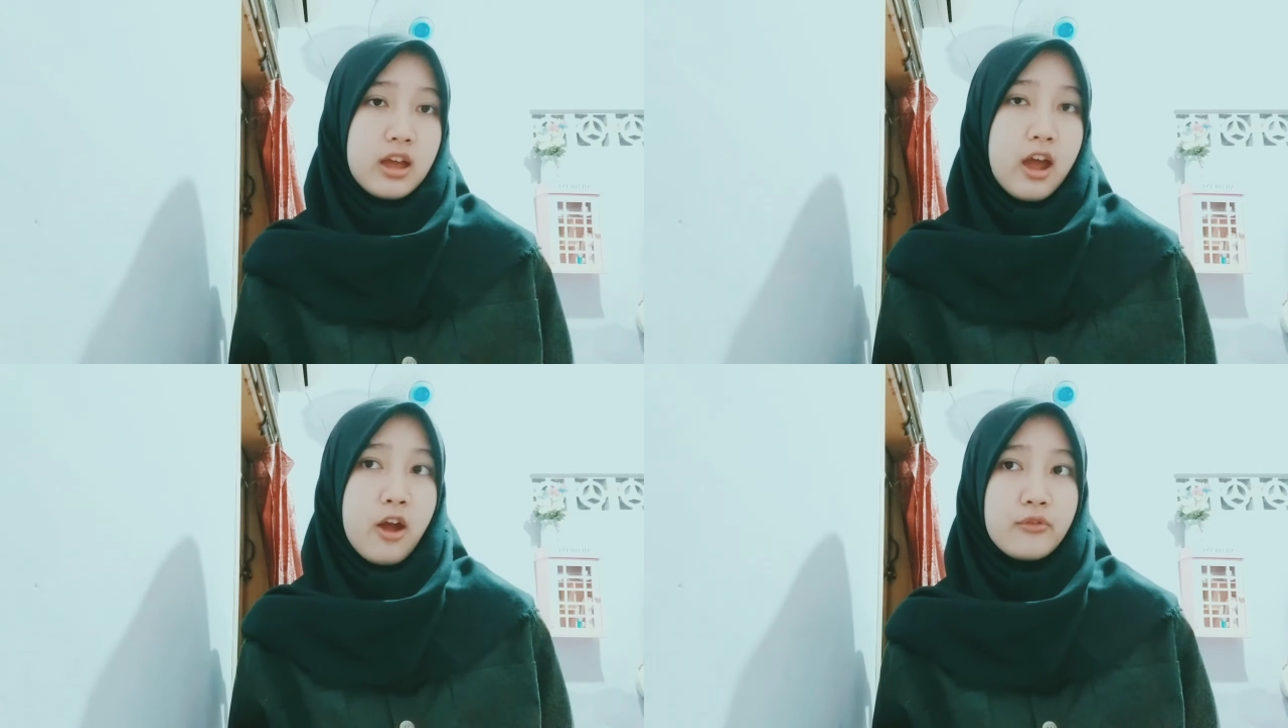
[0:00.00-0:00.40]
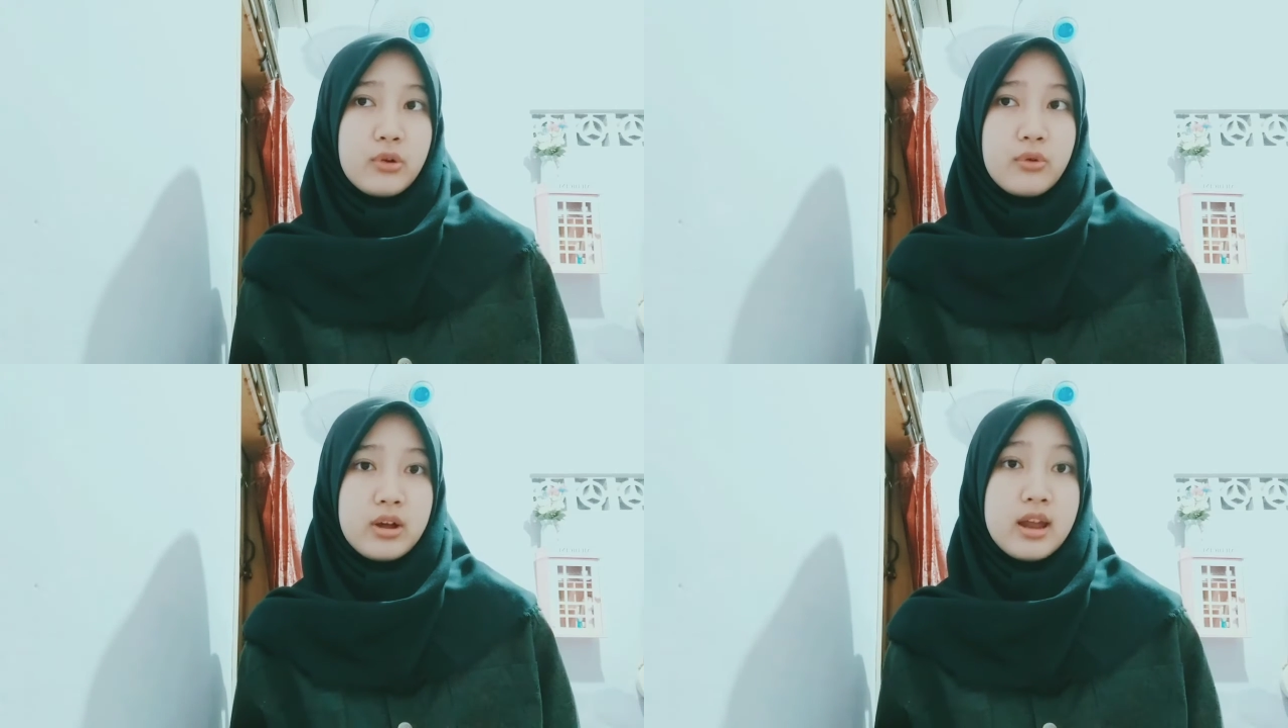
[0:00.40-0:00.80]

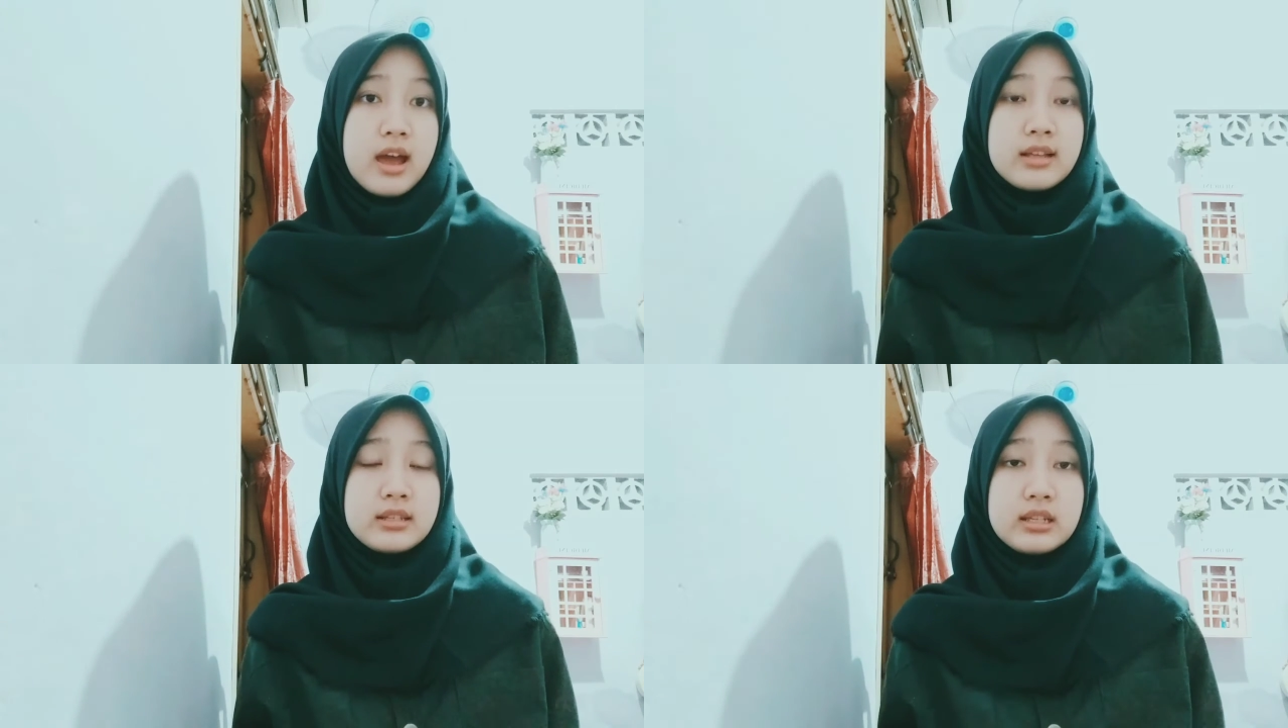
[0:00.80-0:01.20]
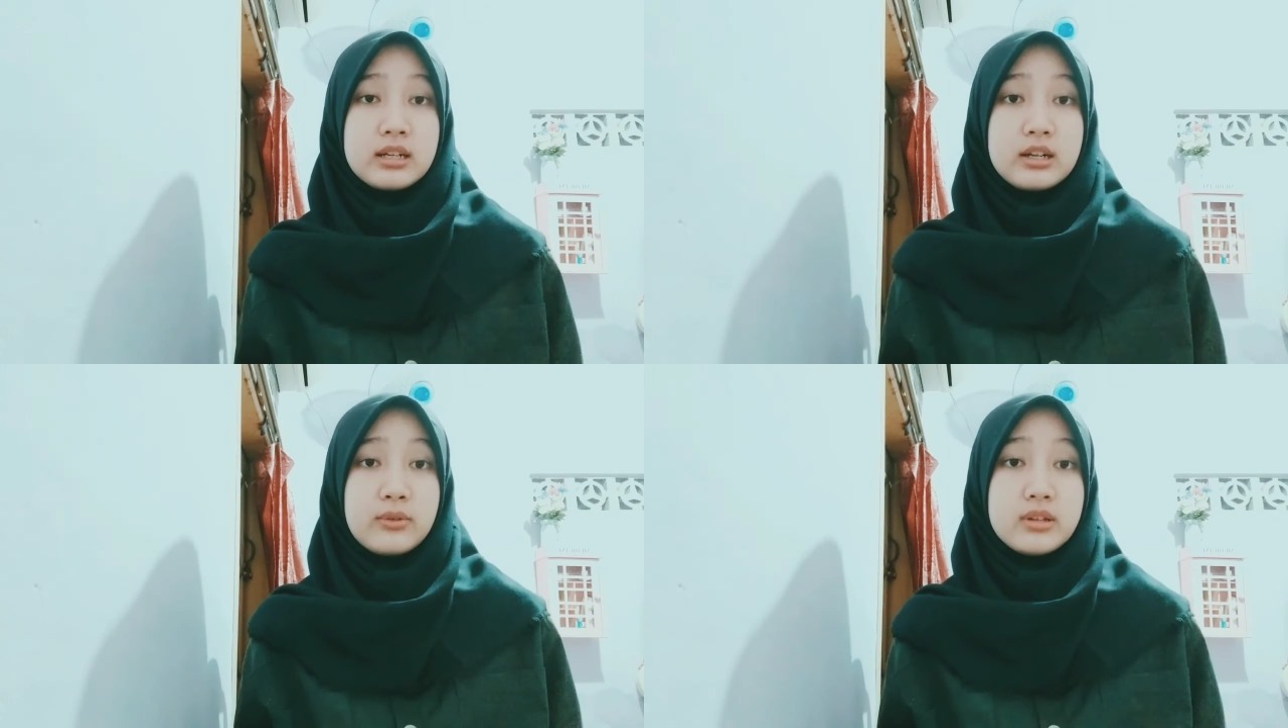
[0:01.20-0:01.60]
everyone has
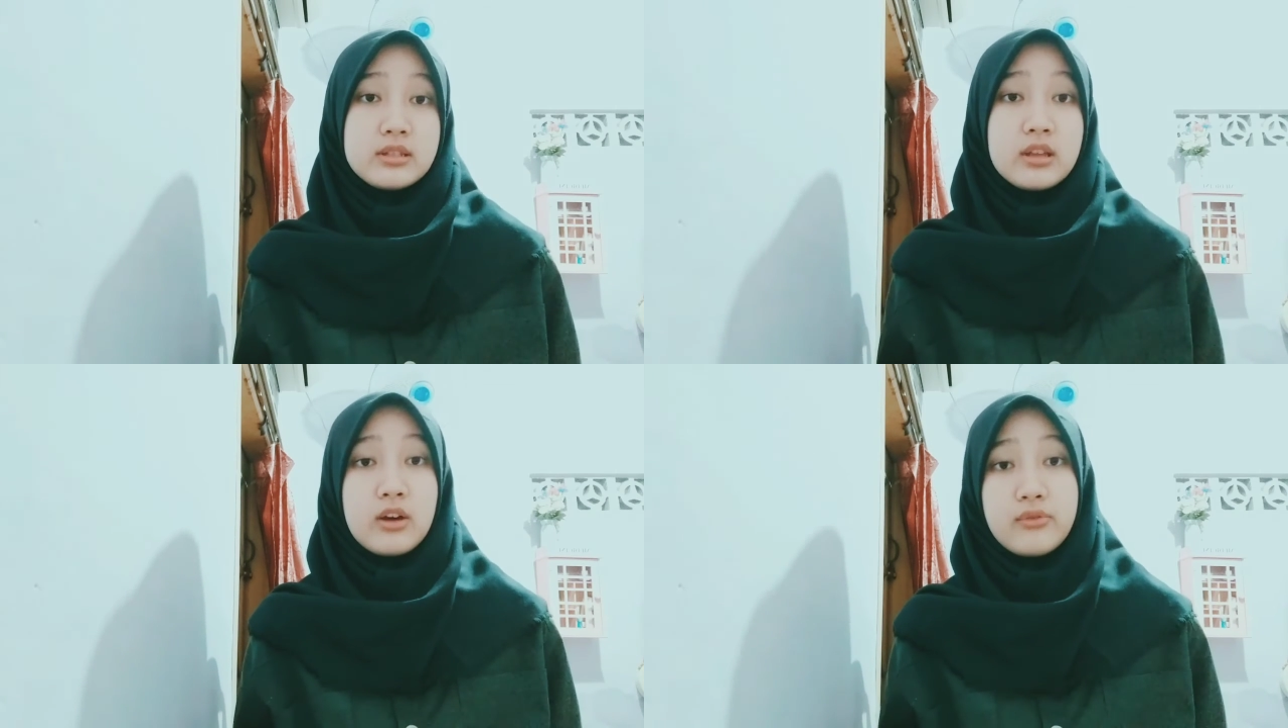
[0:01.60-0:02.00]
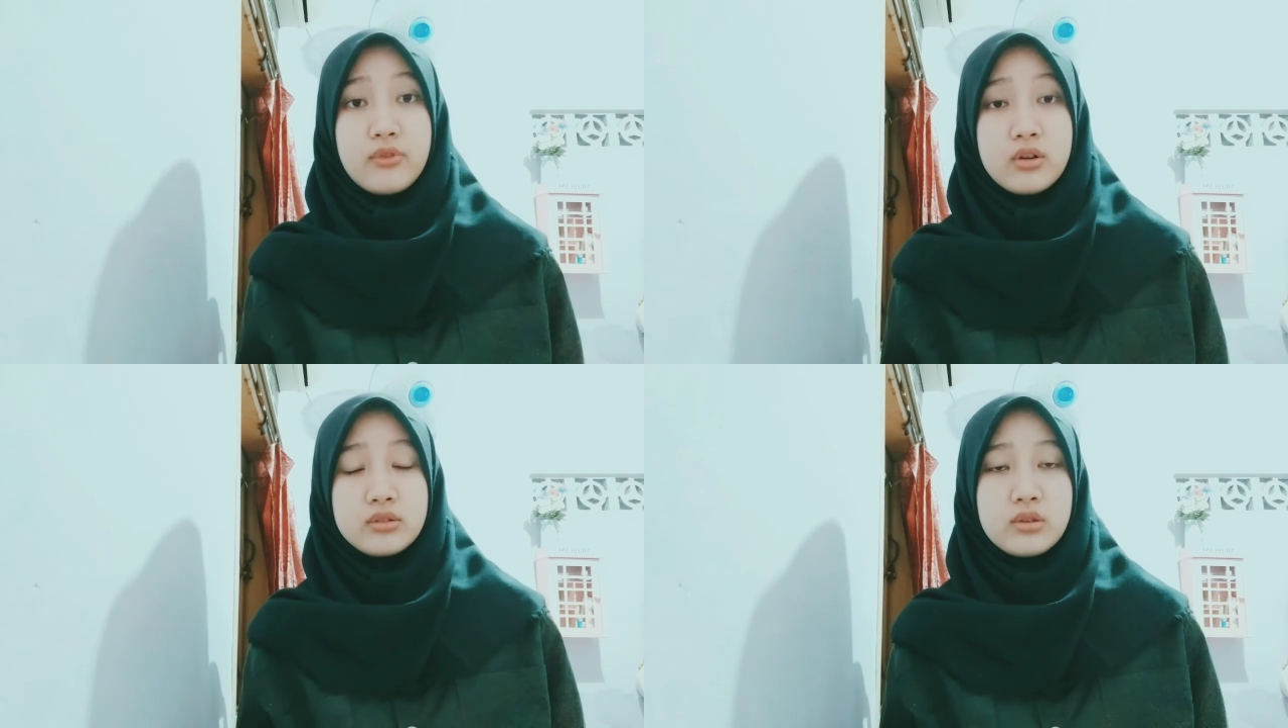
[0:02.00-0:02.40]
the cell
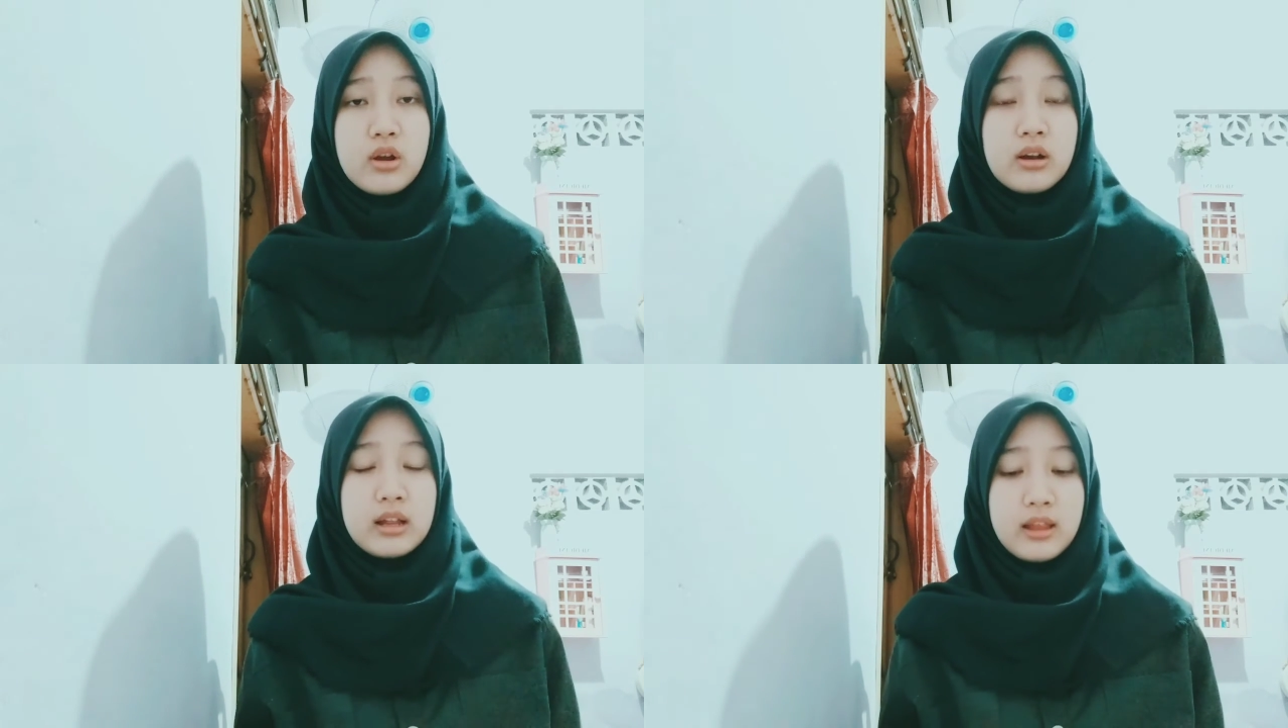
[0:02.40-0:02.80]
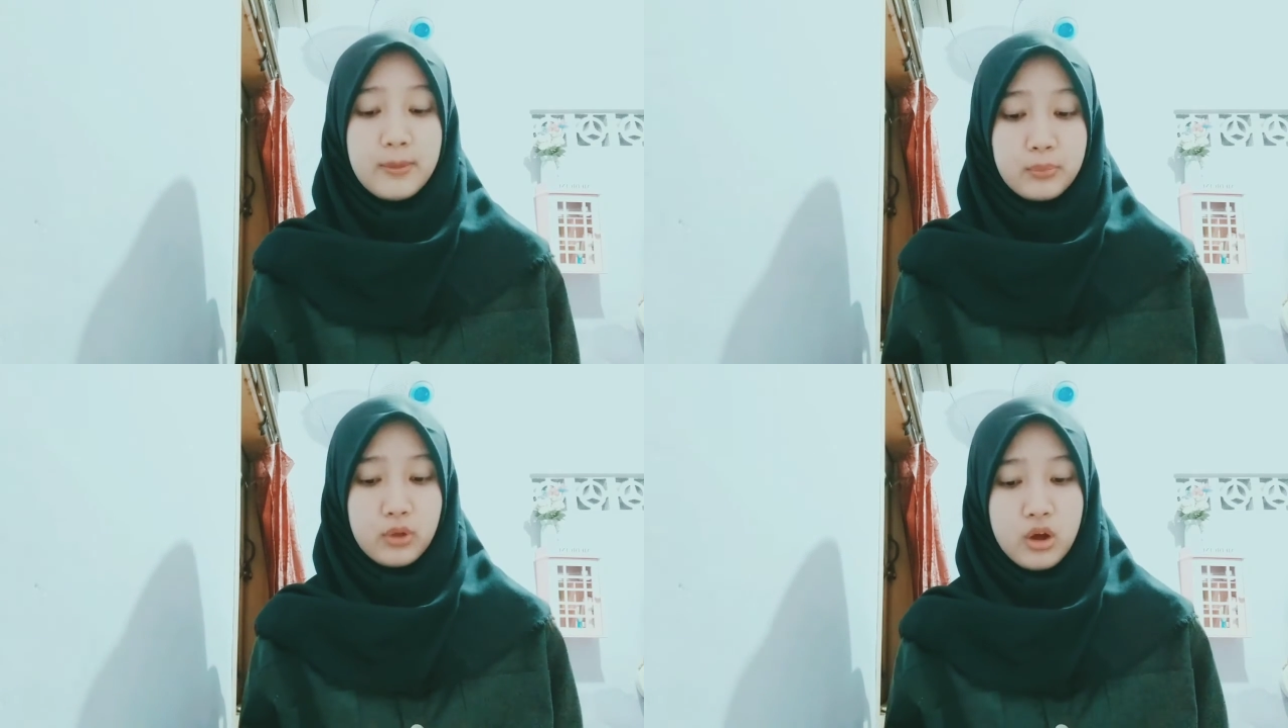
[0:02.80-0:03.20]
phones or a
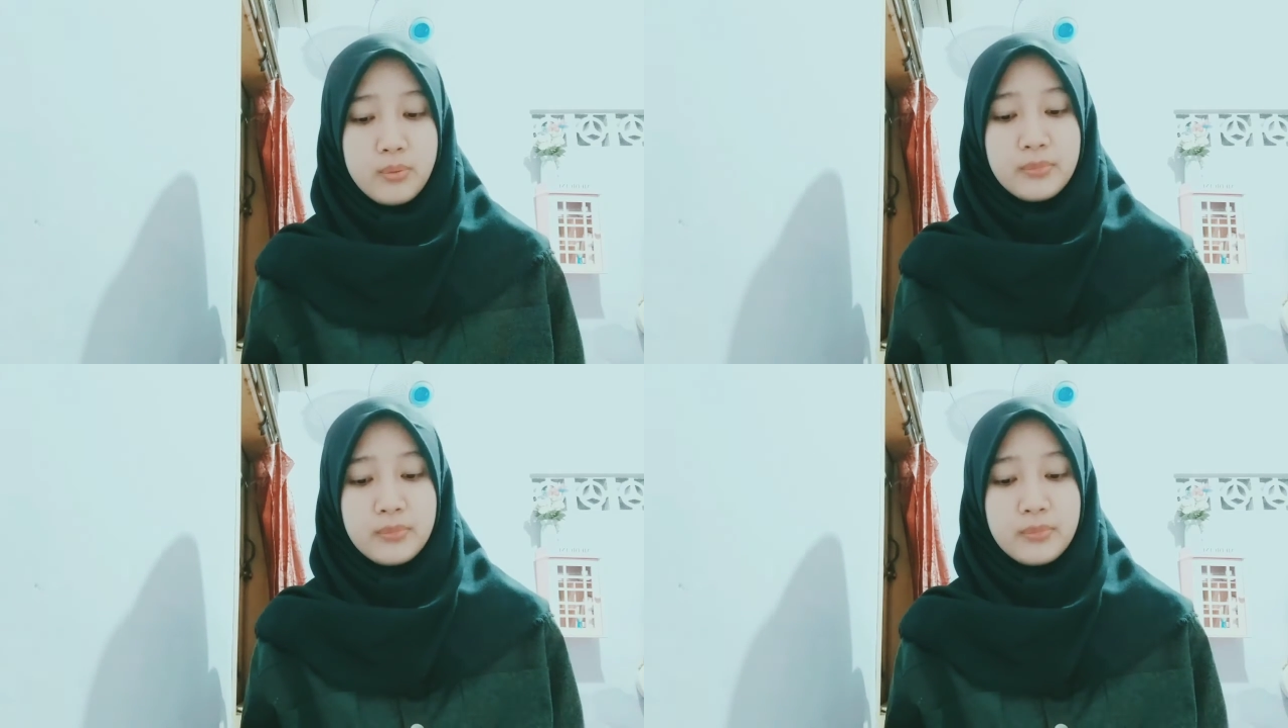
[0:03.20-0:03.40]
laptop,